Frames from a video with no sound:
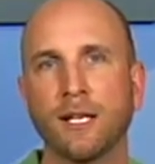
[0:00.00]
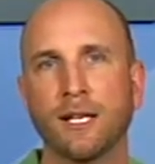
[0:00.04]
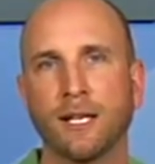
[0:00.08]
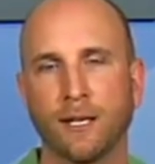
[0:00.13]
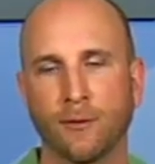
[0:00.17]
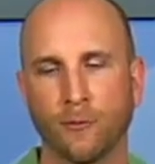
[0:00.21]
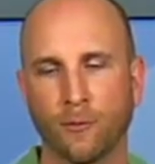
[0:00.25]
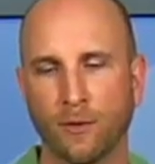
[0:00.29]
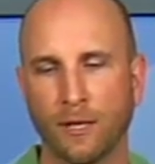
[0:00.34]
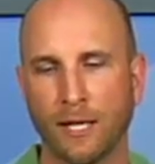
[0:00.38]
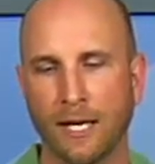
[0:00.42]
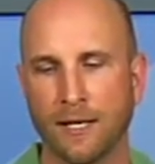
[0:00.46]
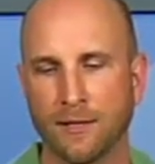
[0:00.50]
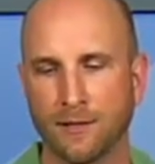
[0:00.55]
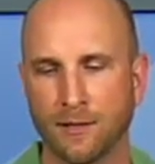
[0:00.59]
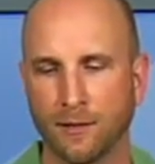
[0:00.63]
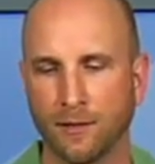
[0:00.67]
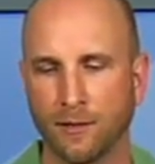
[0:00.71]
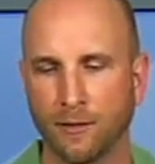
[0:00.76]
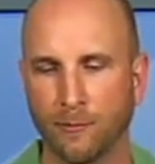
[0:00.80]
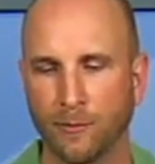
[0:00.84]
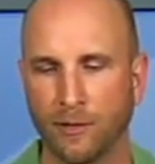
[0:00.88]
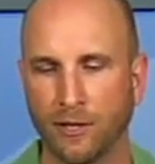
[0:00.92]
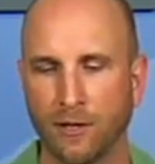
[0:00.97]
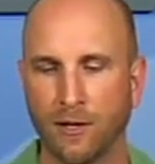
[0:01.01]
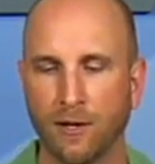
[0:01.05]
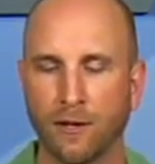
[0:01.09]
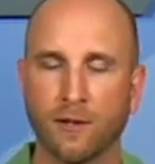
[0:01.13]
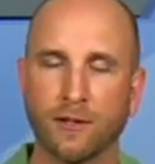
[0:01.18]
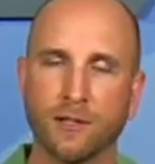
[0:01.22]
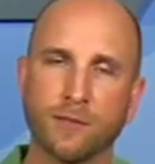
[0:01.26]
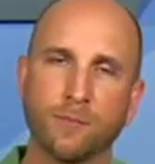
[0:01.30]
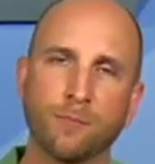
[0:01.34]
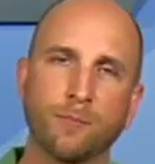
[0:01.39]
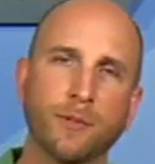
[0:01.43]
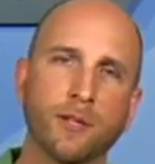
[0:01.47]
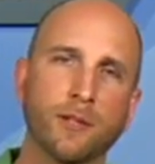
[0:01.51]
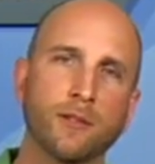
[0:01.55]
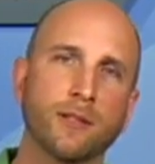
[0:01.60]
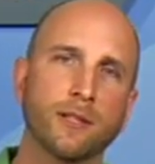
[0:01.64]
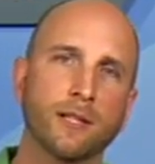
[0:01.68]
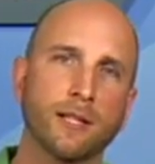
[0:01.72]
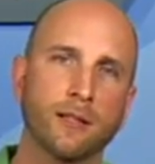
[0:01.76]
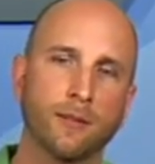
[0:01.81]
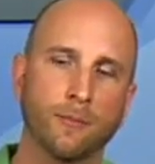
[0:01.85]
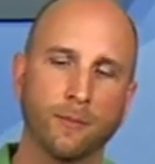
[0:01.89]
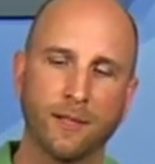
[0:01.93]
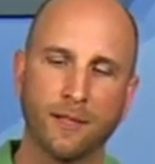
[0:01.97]
It will last a little bit longer. It's built
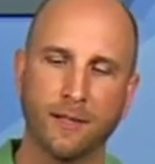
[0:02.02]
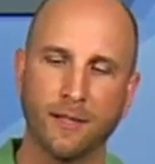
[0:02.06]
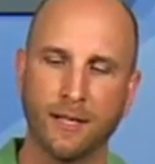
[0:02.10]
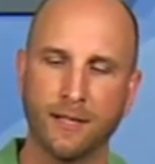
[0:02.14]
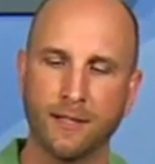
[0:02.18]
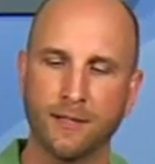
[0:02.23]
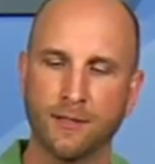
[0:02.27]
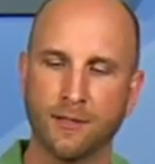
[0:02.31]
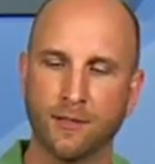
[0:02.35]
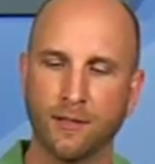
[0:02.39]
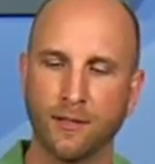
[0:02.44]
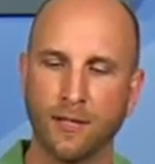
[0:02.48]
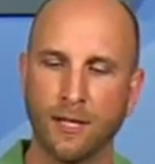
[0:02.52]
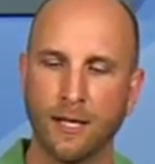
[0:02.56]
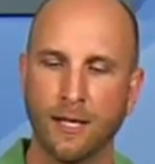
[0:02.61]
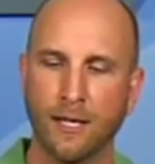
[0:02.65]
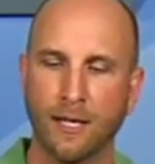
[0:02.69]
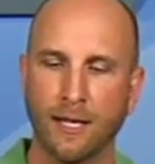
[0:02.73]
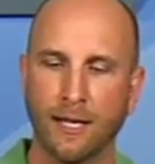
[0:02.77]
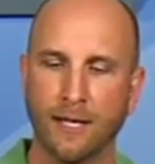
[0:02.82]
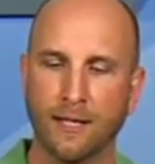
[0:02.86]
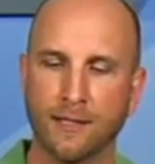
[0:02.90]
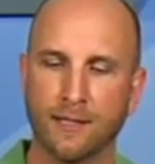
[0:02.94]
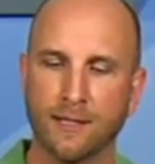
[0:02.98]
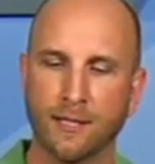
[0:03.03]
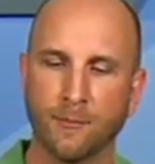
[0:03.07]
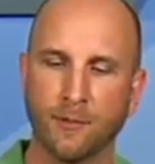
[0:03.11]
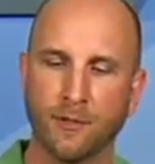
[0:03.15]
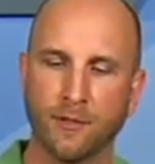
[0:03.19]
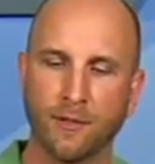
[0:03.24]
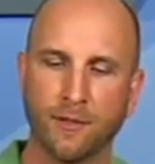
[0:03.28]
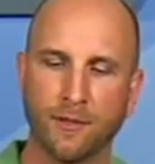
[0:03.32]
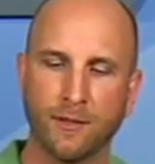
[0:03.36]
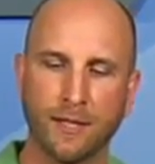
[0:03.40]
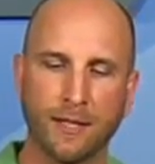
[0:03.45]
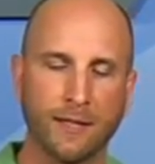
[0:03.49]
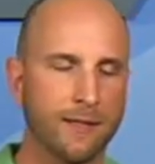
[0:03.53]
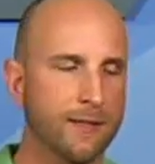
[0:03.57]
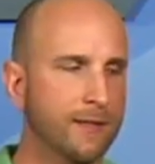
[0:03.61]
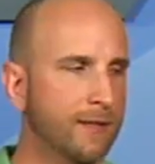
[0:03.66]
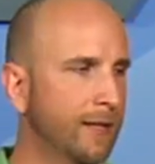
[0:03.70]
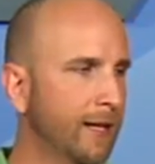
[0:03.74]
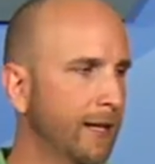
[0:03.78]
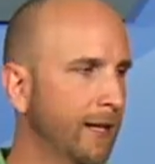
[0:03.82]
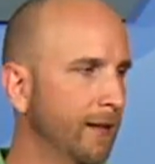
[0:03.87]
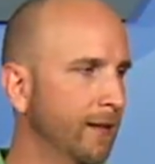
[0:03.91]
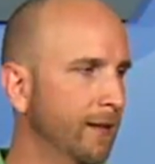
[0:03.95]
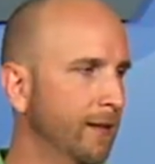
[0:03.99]
a little bit nicer, and some of the things
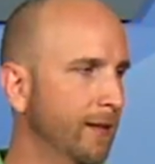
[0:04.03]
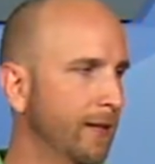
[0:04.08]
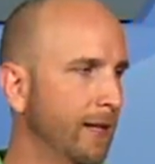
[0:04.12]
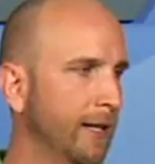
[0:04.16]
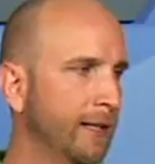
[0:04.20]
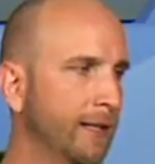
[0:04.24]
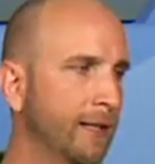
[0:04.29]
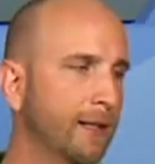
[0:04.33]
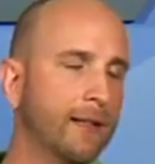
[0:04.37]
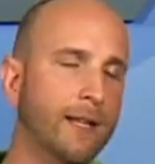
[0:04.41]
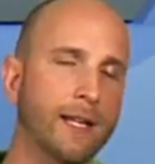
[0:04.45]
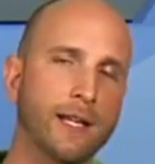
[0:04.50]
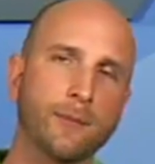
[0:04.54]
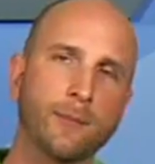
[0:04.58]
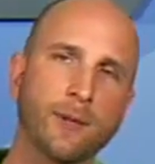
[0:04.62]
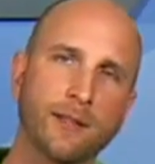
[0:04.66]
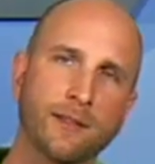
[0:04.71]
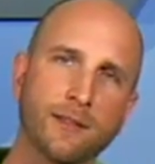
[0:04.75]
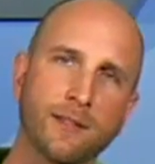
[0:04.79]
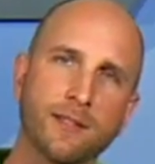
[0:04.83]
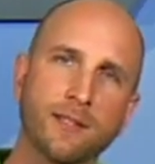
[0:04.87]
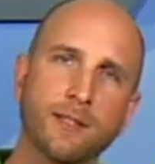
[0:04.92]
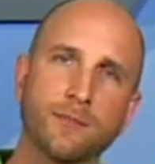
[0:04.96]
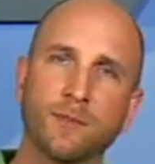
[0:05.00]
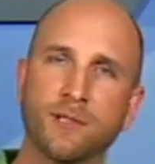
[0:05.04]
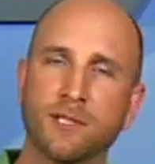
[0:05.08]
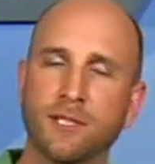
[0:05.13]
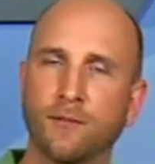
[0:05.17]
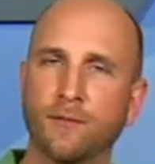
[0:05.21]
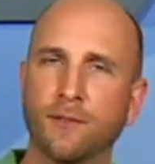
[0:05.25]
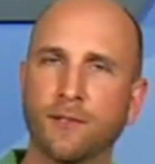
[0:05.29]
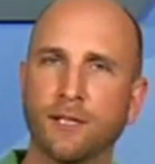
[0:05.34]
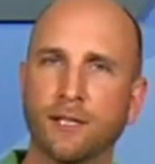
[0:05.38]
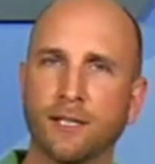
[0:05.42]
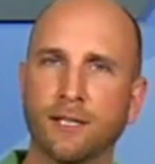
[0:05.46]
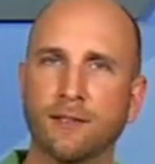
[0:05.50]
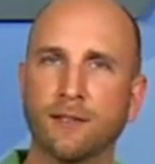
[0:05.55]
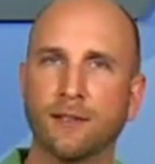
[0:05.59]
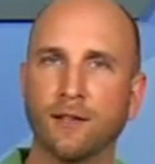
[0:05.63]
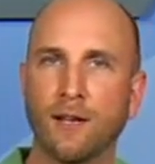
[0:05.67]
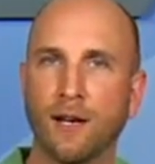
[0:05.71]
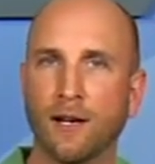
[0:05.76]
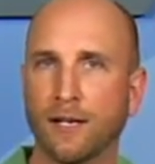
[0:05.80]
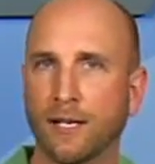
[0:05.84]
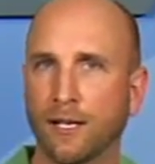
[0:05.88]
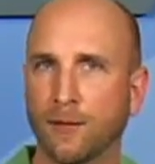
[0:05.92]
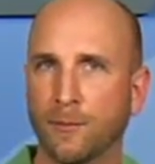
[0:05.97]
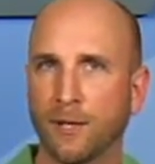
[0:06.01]
that I didn't like about this, specifically the
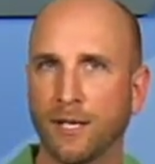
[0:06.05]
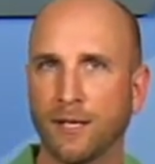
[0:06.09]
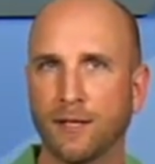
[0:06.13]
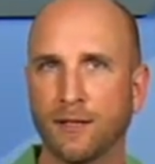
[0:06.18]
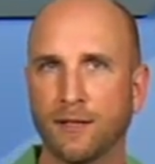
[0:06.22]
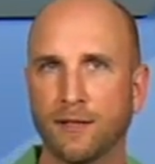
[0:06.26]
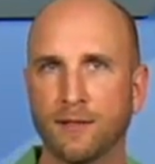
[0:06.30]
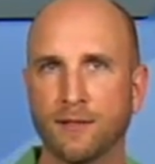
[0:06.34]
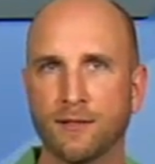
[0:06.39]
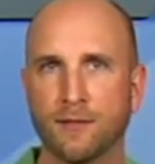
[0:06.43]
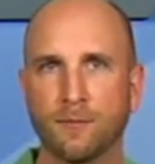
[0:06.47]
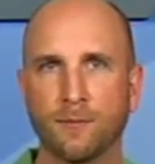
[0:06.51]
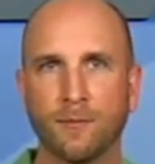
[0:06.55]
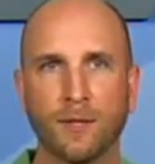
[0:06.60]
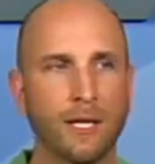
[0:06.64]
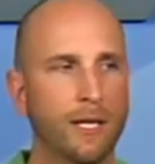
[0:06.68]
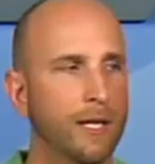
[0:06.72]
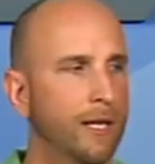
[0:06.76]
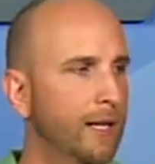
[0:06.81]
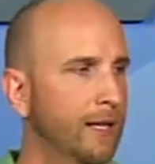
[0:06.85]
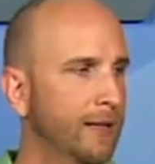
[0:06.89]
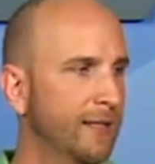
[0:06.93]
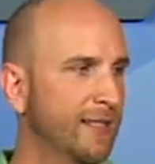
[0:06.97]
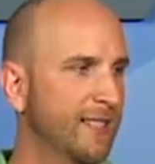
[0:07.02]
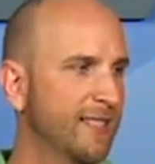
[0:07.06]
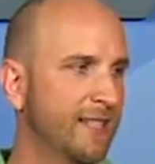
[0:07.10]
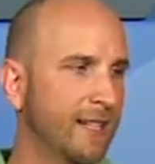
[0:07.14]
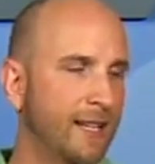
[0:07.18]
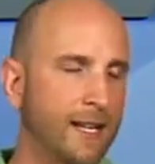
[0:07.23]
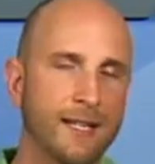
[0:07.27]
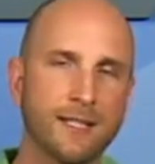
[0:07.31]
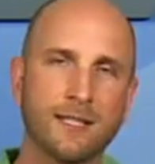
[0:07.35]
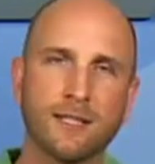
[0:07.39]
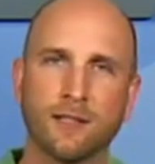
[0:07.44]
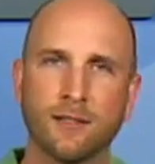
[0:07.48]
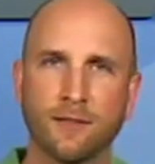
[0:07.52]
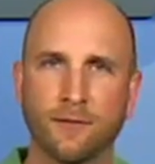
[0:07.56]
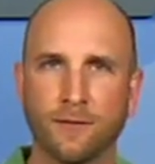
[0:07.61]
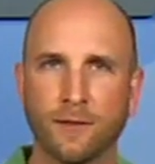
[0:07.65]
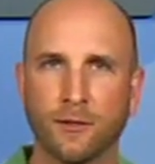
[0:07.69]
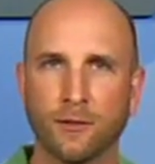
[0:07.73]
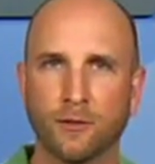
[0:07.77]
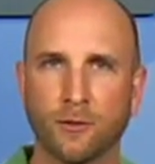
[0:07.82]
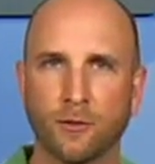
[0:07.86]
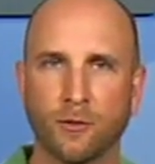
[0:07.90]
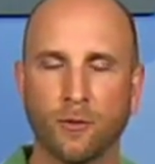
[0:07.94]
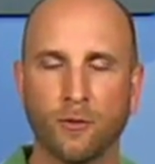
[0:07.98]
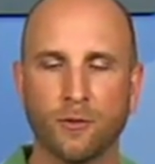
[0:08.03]
locking mechanism, the size of the
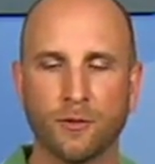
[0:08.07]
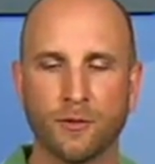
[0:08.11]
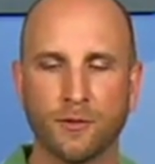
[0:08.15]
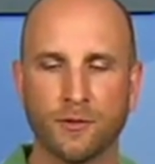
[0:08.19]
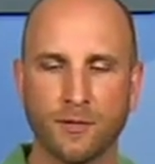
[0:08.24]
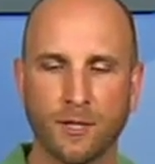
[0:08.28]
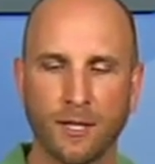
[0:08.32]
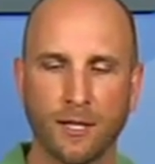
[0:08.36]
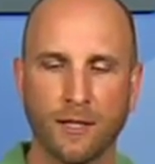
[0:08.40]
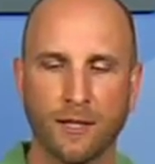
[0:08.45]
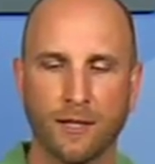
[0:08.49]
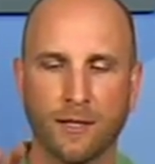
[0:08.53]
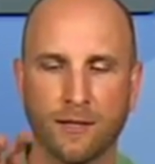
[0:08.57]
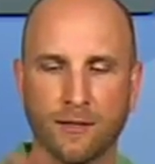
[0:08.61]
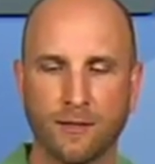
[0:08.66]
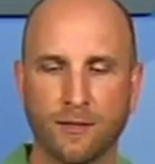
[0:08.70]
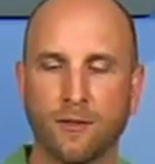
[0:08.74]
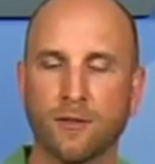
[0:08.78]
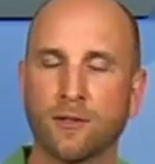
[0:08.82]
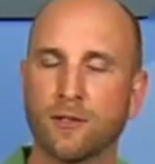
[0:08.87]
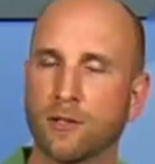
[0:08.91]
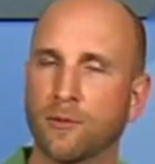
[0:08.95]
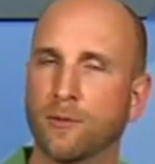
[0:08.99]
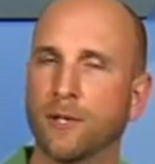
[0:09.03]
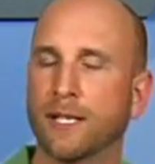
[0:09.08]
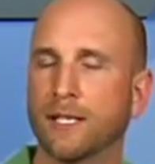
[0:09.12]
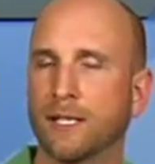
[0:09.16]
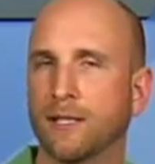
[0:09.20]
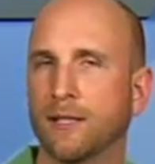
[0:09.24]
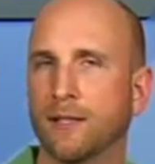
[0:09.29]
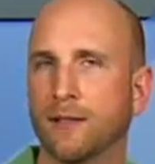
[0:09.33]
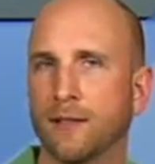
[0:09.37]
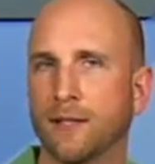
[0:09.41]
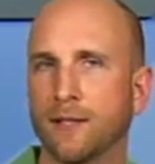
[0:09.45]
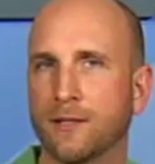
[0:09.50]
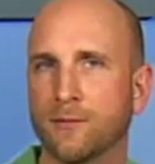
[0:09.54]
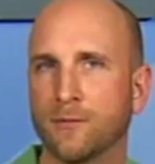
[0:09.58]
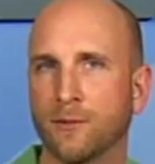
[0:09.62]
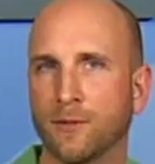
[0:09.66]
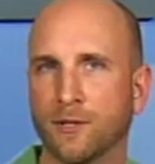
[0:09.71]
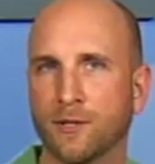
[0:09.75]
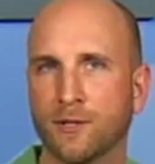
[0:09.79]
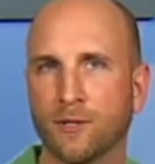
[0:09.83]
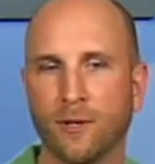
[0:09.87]
filter holders, it's all corrected in this one.